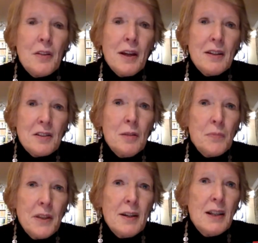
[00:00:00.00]
that
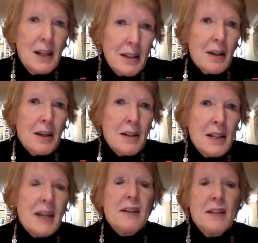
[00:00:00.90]
something like
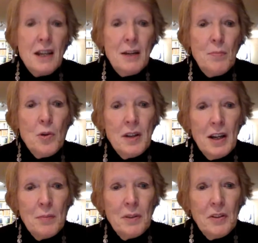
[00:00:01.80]

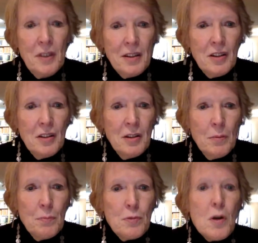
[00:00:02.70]
99.9%, percent
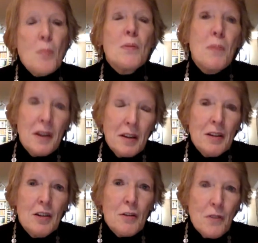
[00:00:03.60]

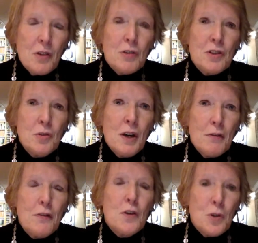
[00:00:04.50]
probably, of those who
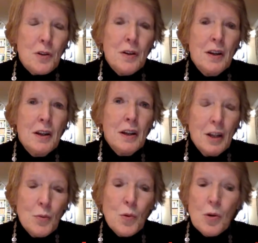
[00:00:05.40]
have fought
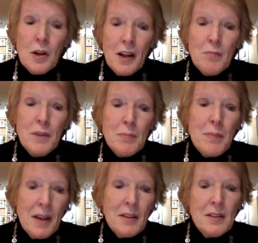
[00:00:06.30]
in war have been
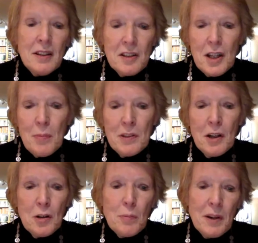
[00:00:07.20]
men, at least up
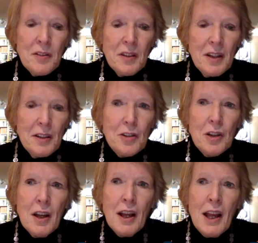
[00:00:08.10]
until the present
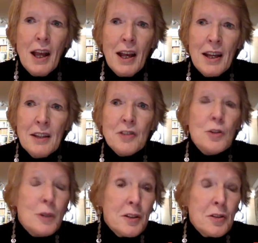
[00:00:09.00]
age. And it's
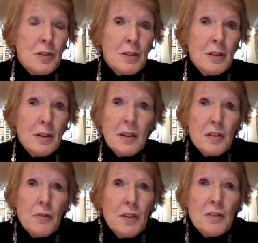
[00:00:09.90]
a question.
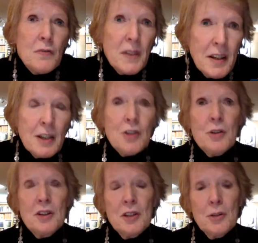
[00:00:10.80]
It's a it's a very
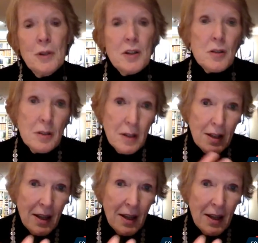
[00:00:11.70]
interesting question.